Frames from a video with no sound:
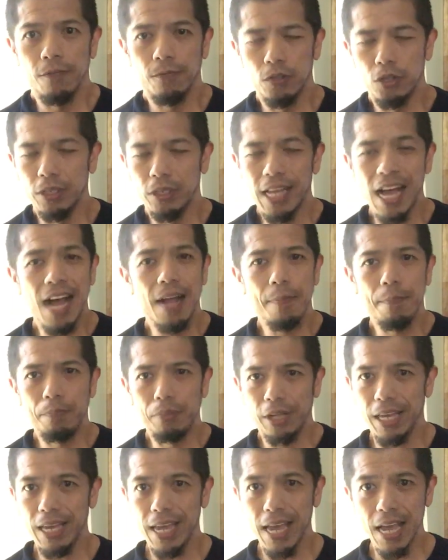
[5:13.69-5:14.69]
to not
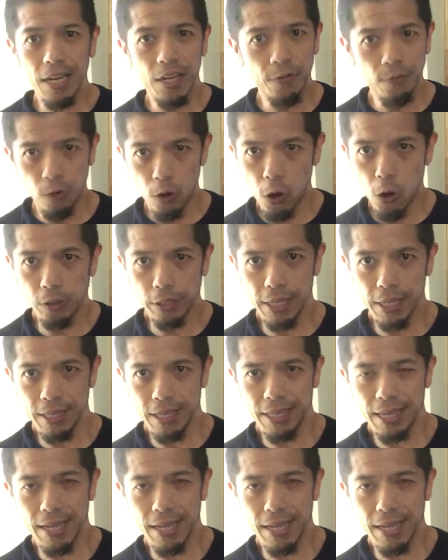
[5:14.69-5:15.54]
play any role in the